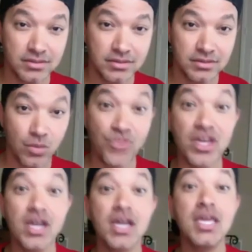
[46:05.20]

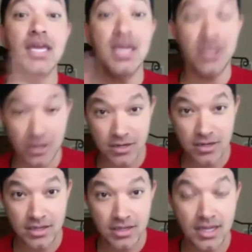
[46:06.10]
Within a year,
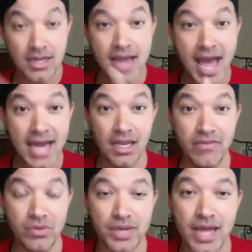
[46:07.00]

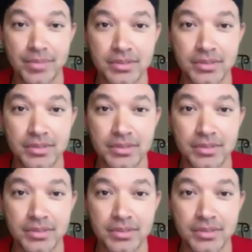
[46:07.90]
9/11 would happen.